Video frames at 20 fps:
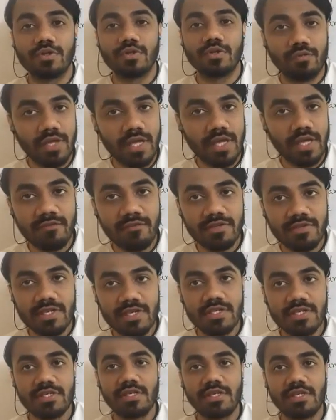So we have
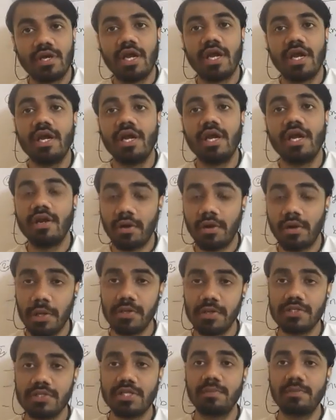just
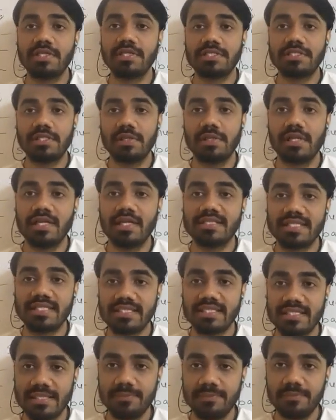introduced the muscular
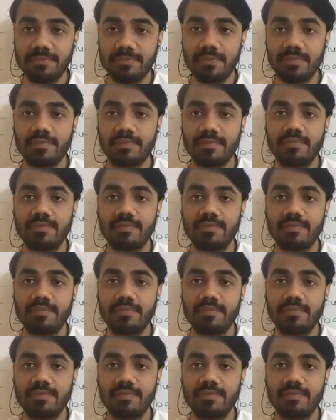system.